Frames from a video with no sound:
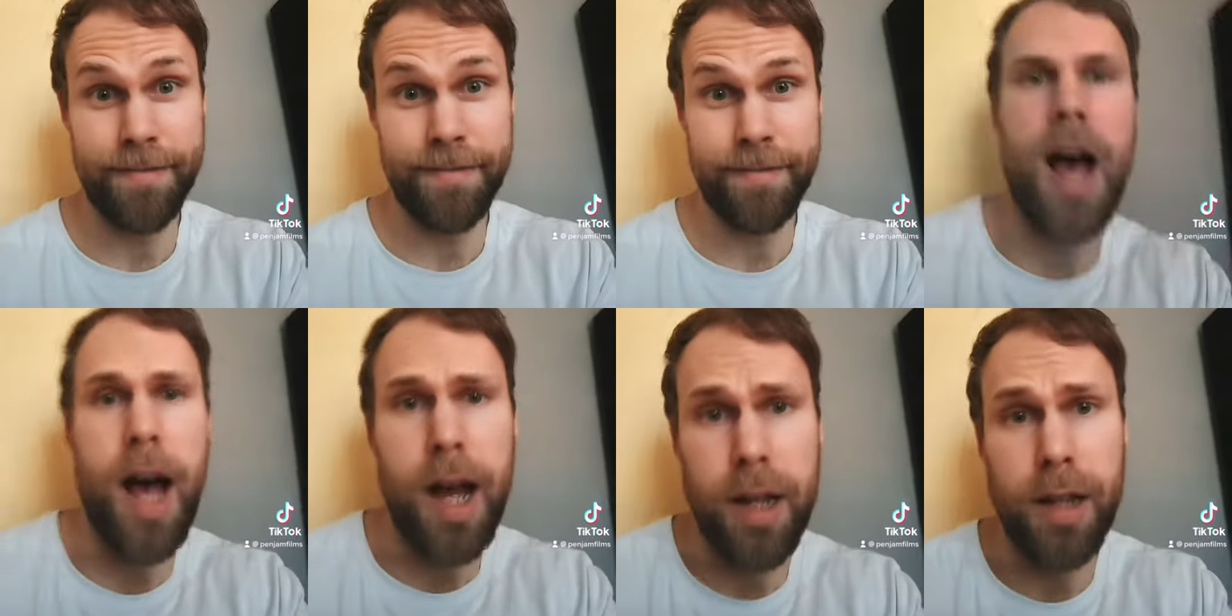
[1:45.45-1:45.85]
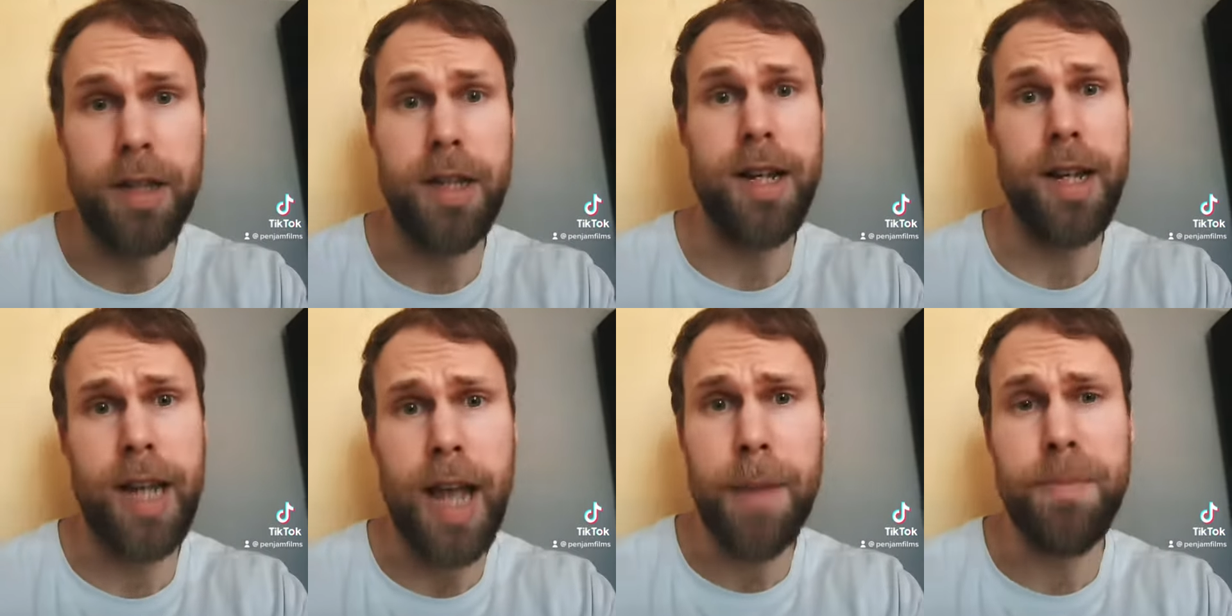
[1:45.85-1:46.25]
And
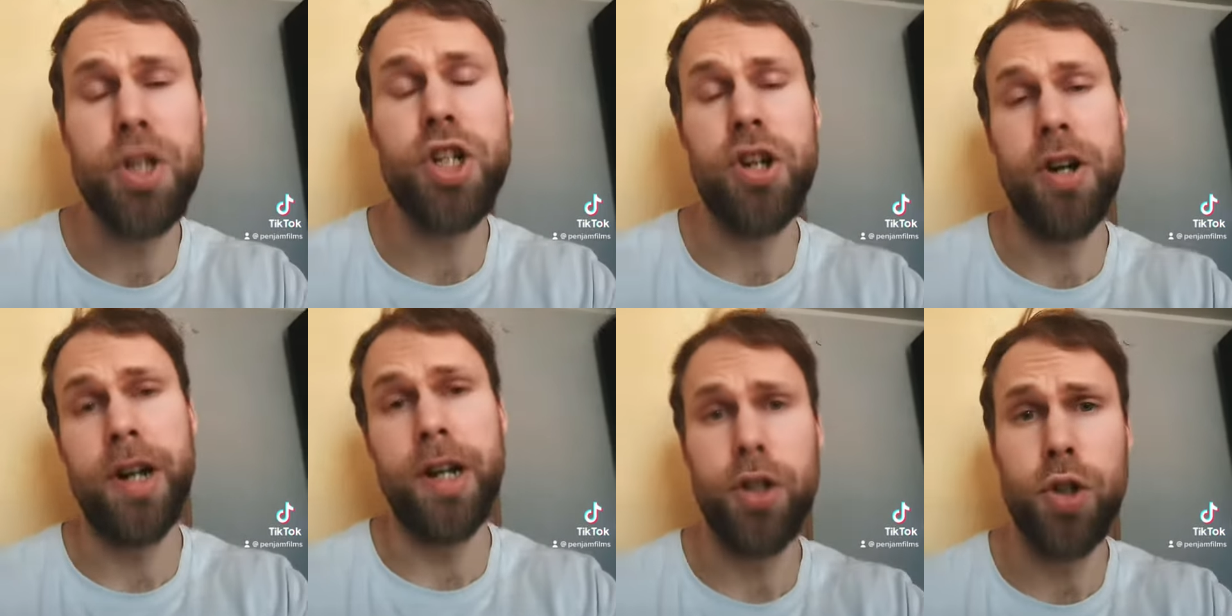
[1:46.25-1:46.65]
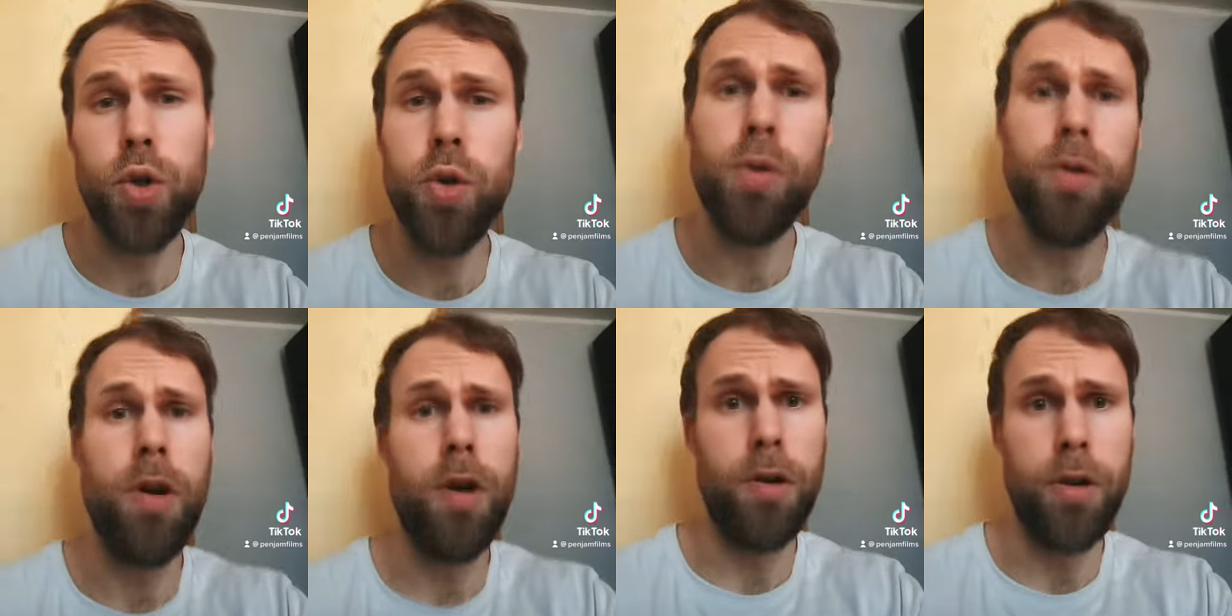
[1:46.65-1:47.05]
capturing
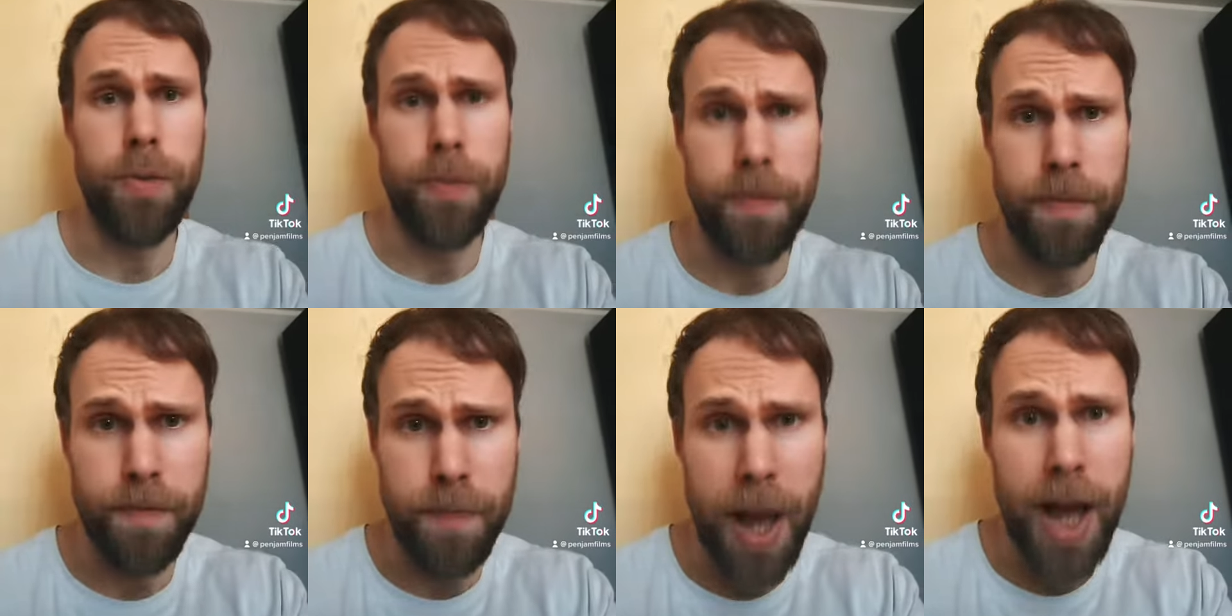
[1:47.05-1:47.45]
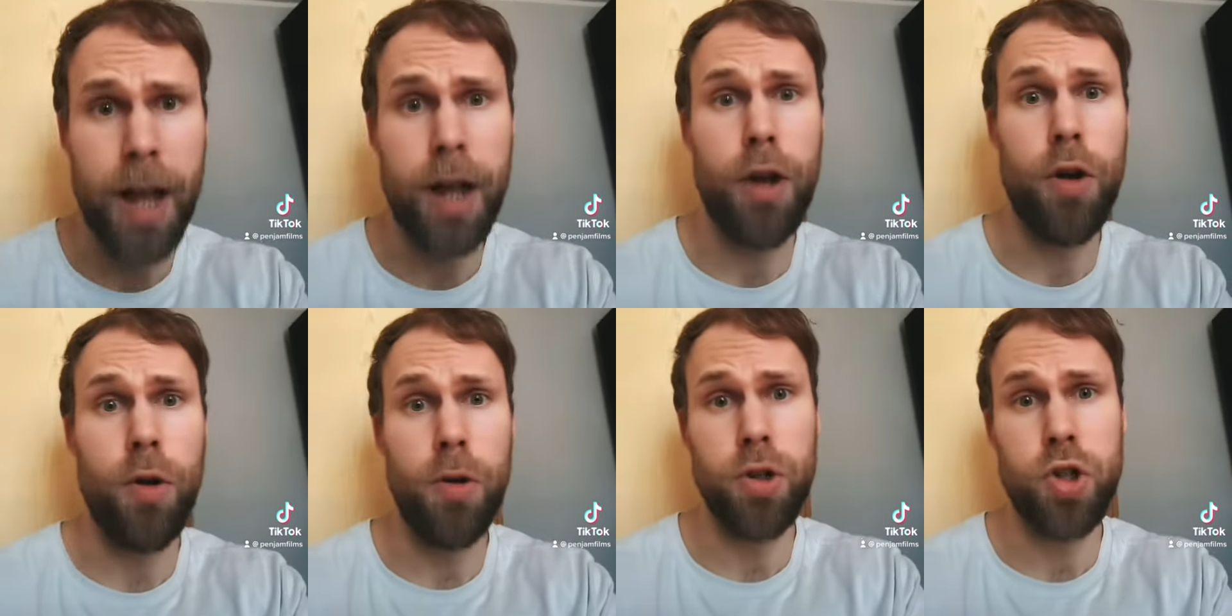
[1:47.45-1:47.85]
Toulon
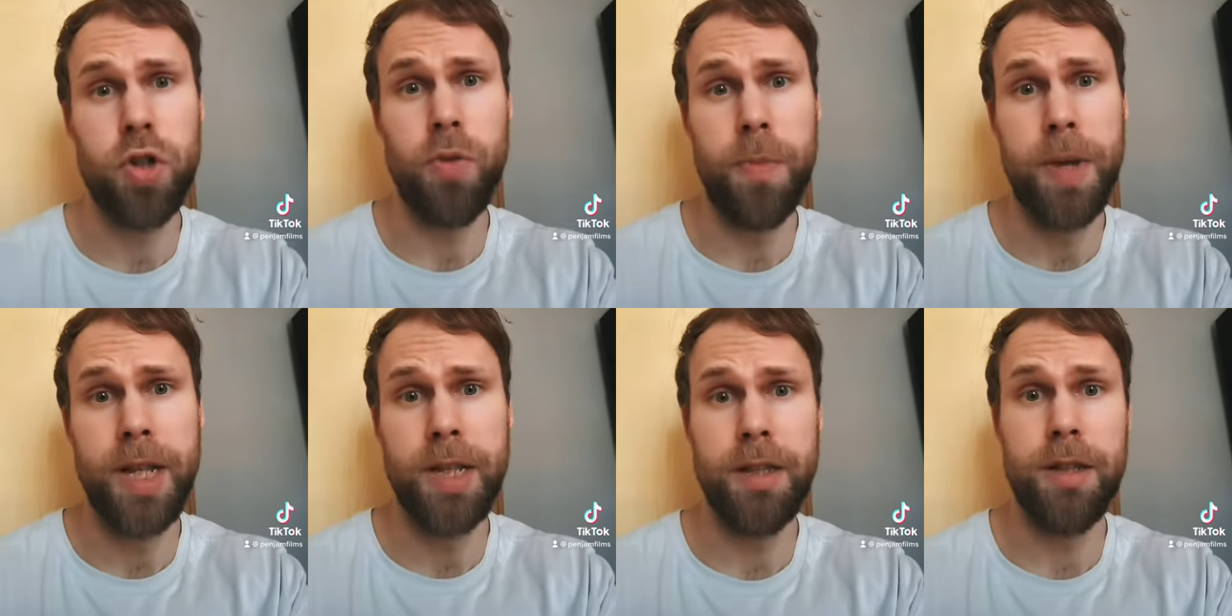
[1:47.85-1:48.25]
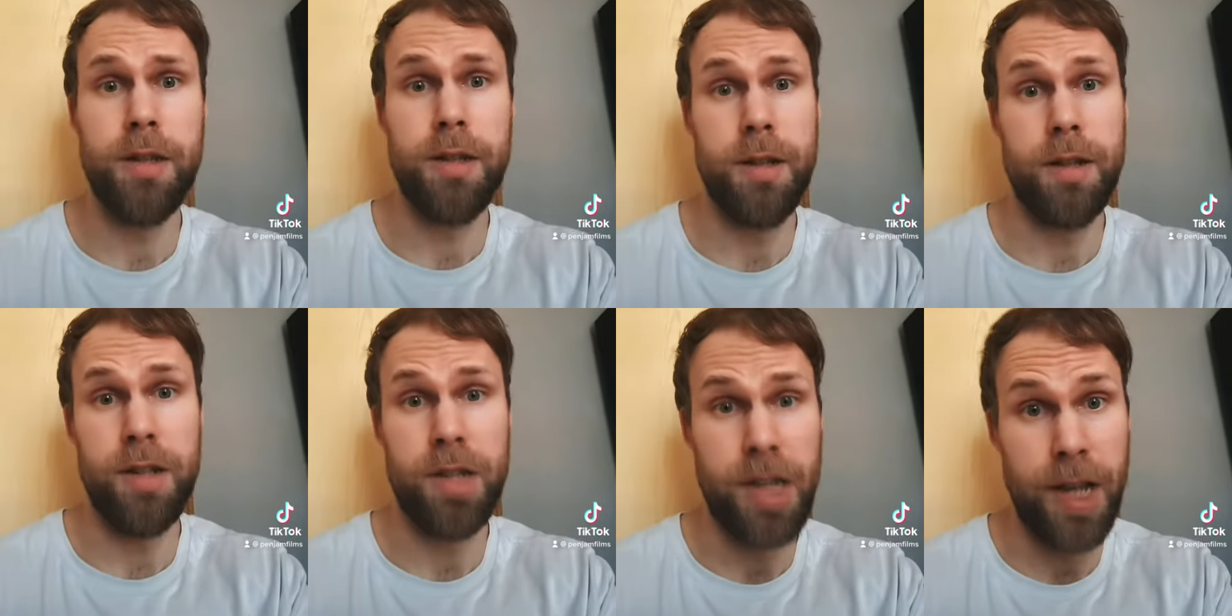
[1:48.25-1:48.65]
back also meant
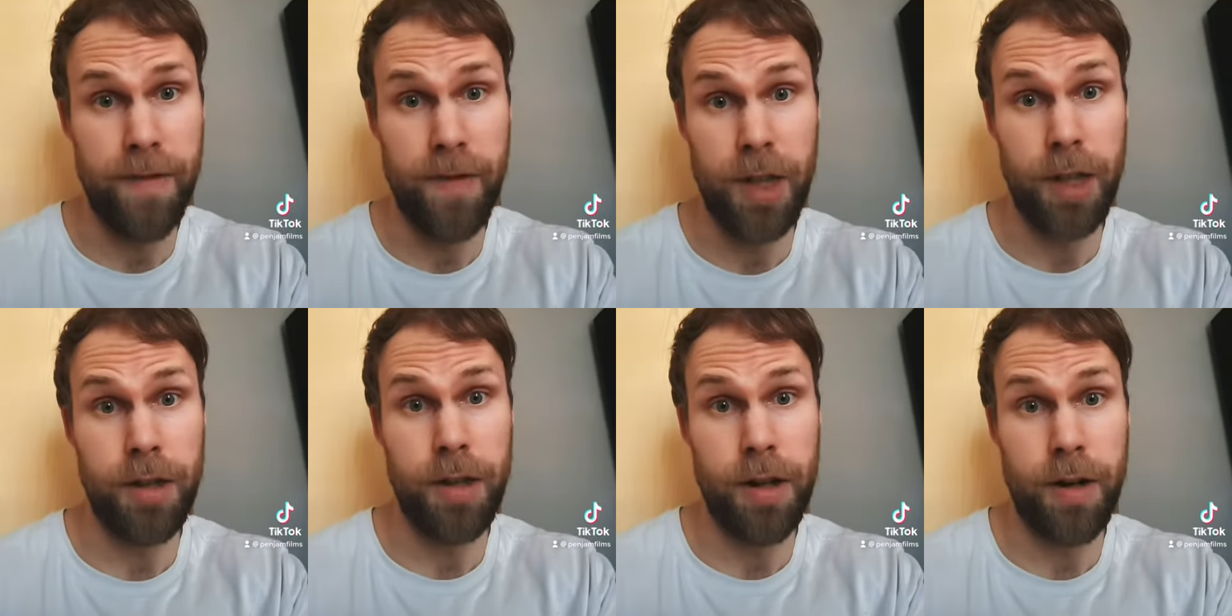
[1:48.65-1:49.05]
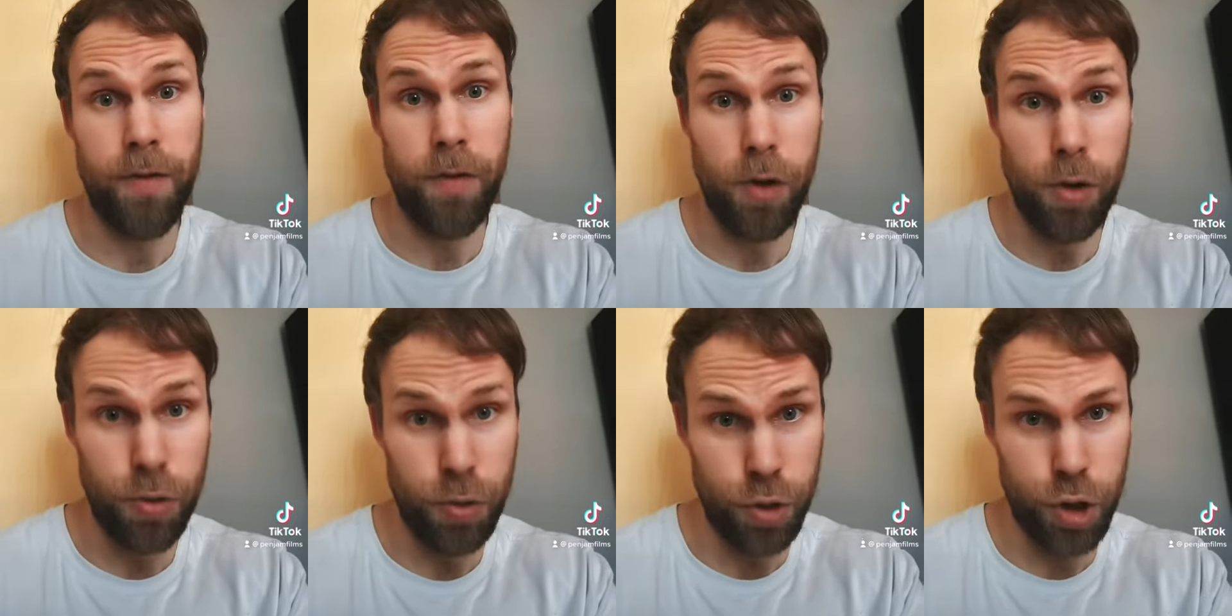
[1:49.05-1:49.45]
saving the
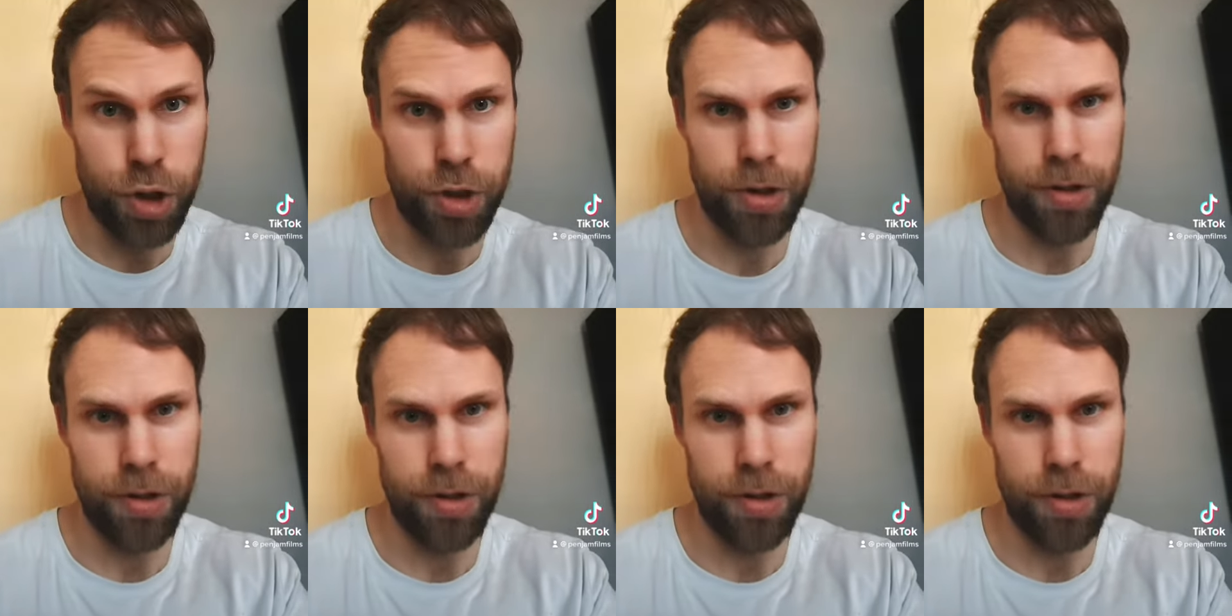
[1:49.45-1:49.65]
revolution.